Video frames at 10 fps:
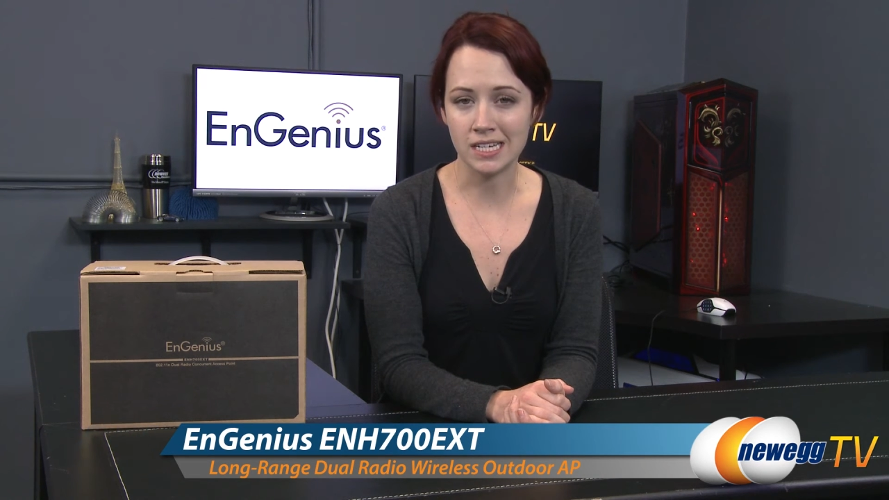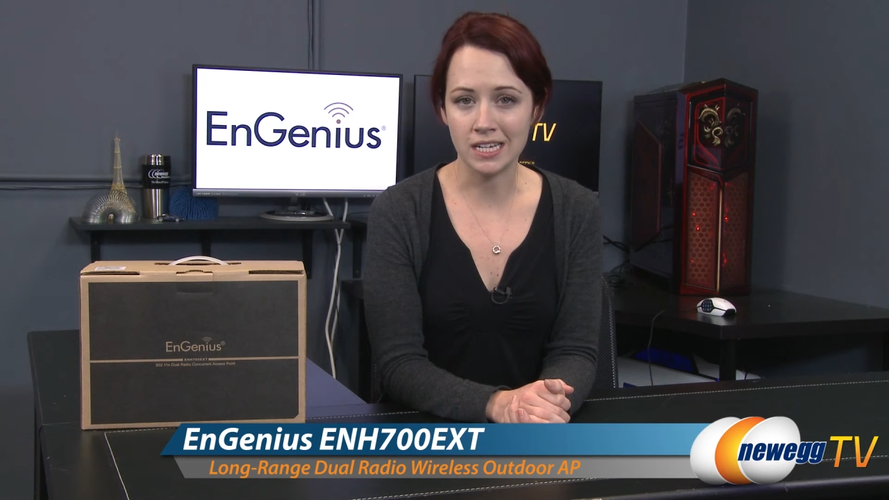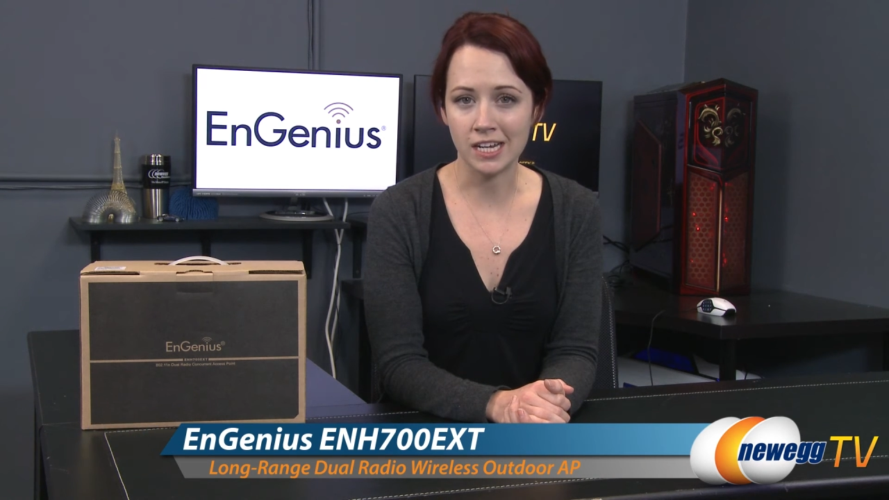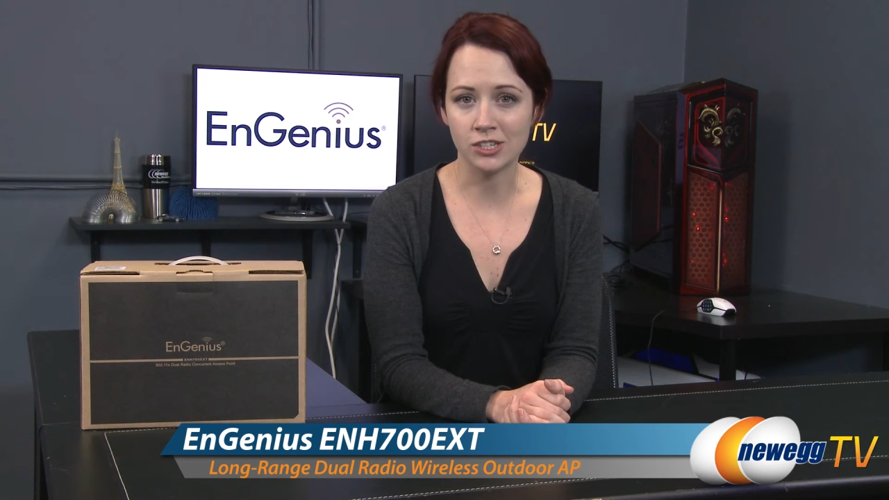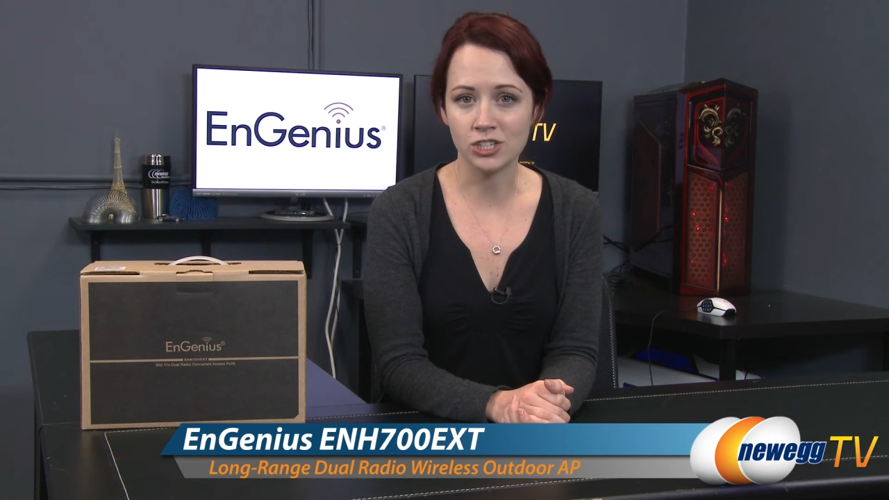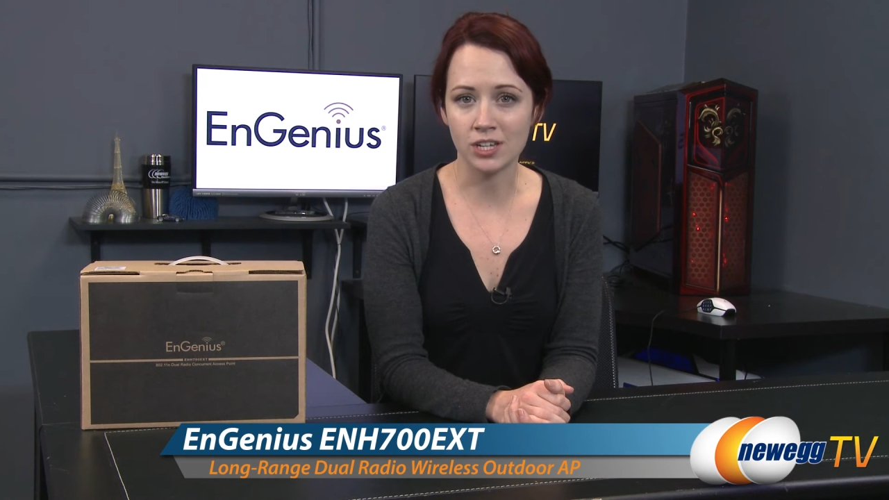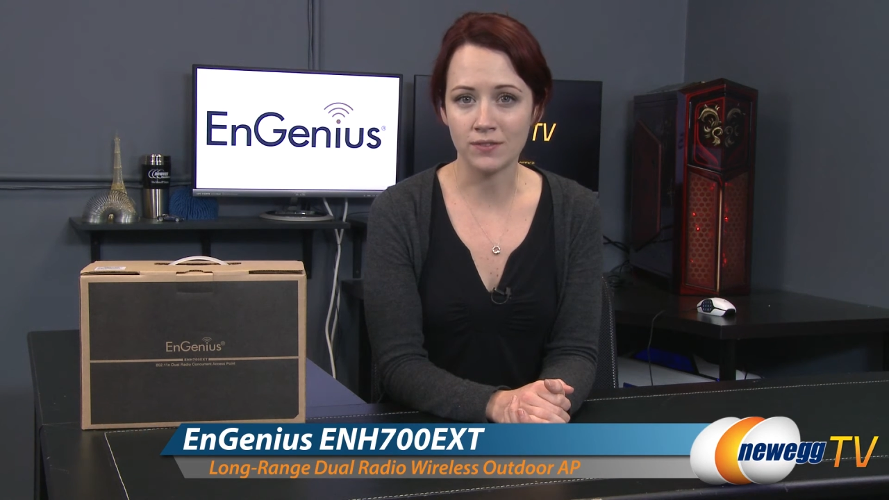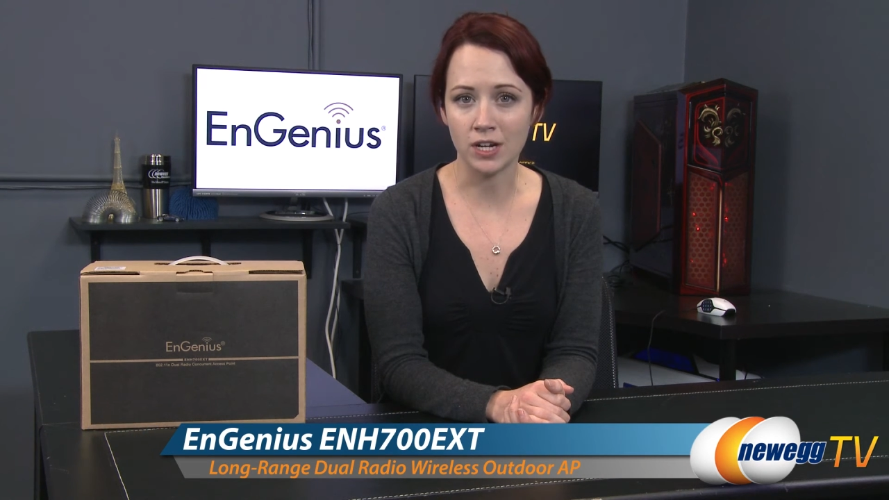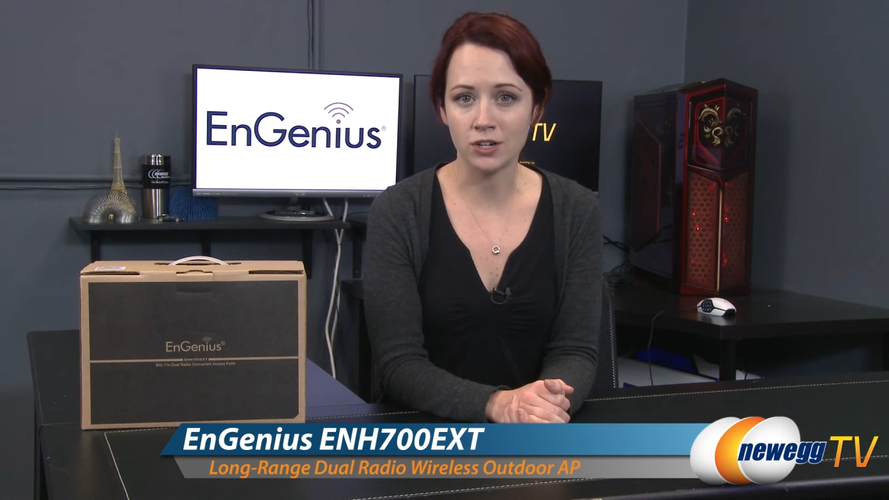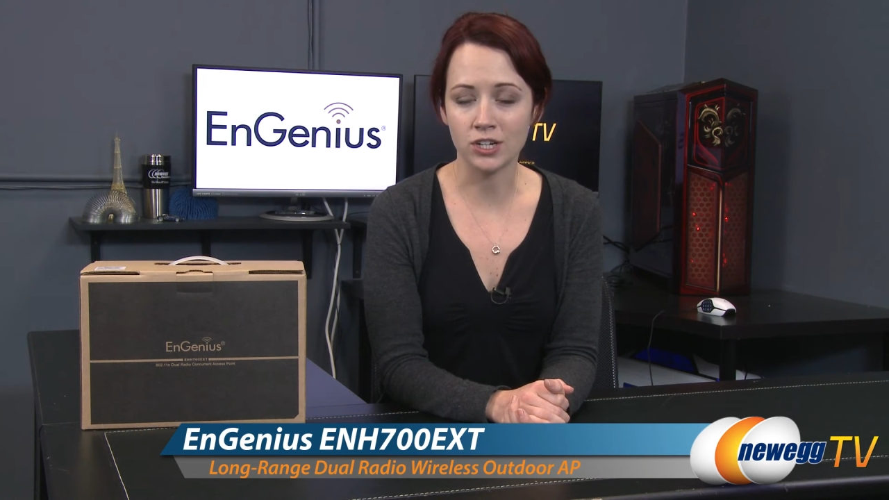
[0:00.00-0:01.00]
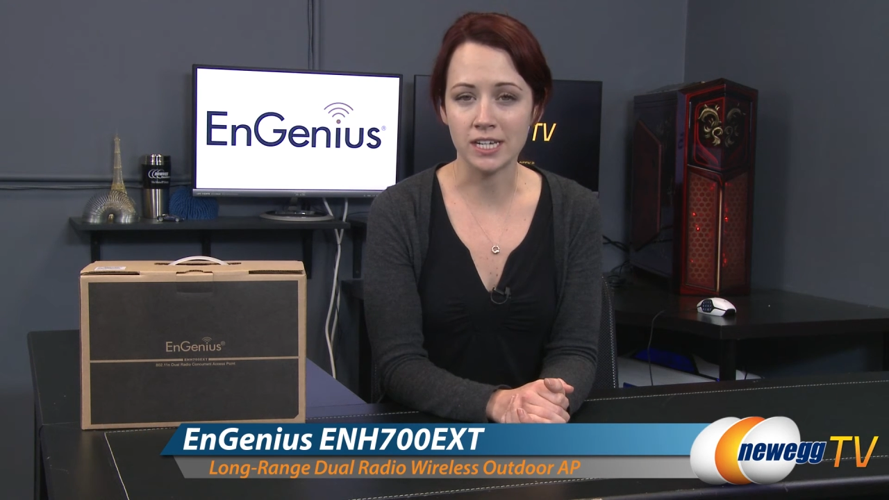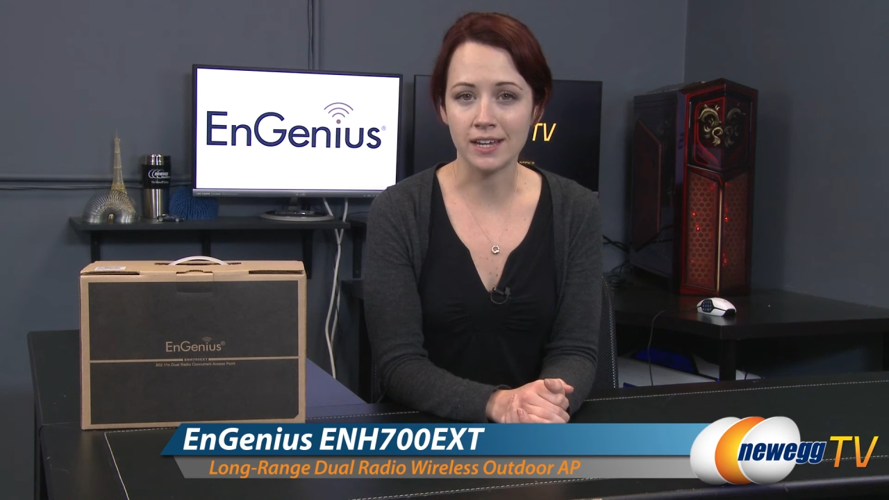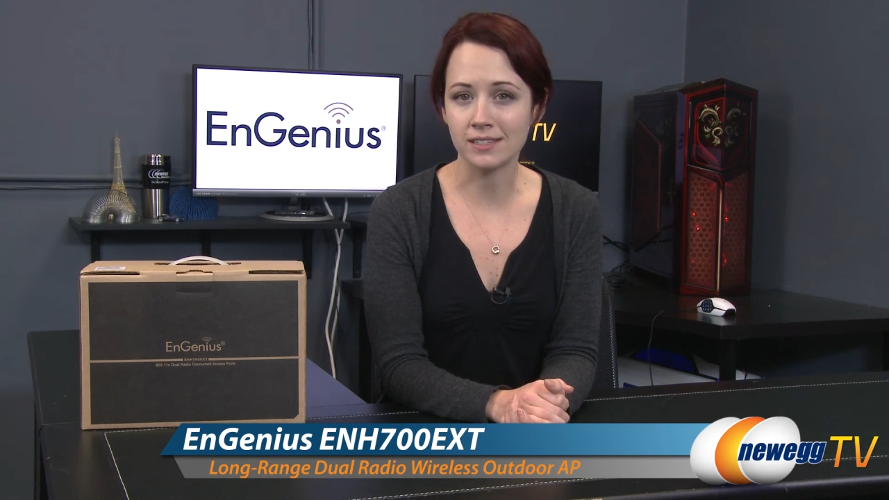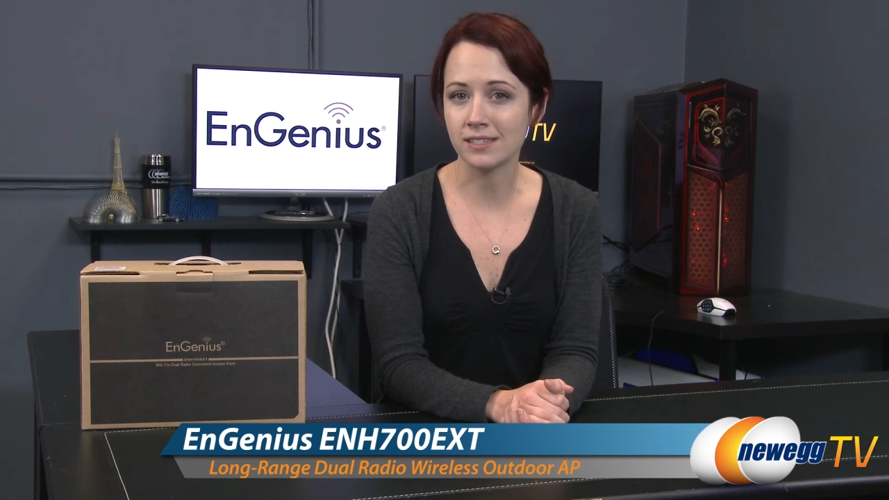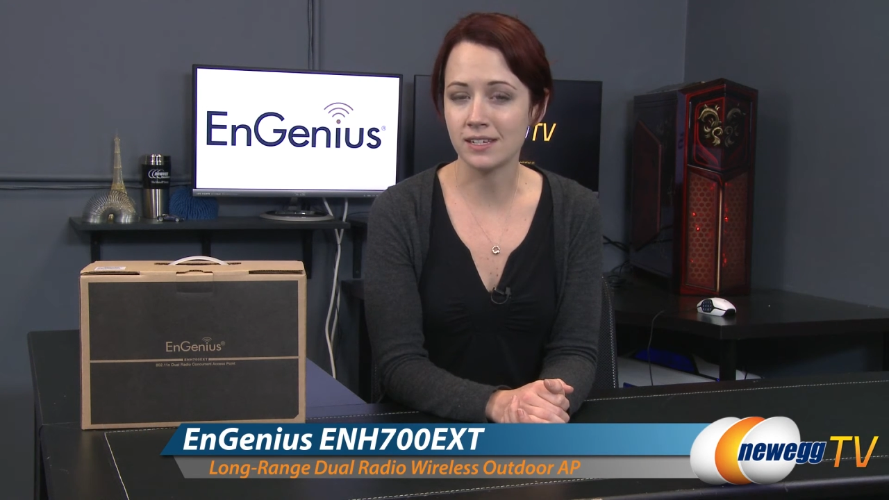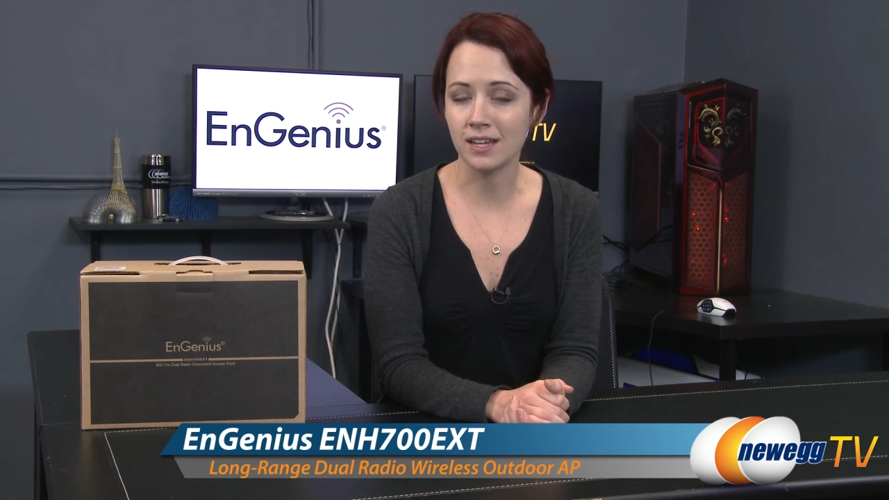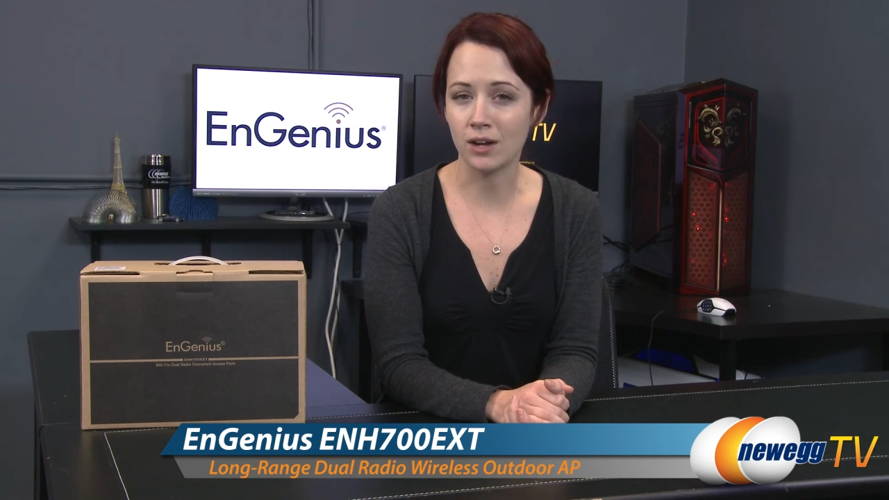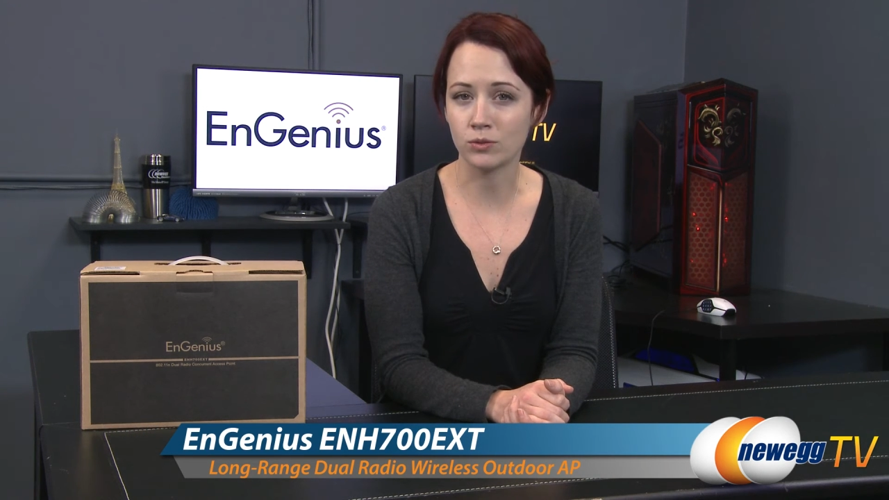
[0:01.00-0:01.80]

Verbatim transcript: ENH700EXT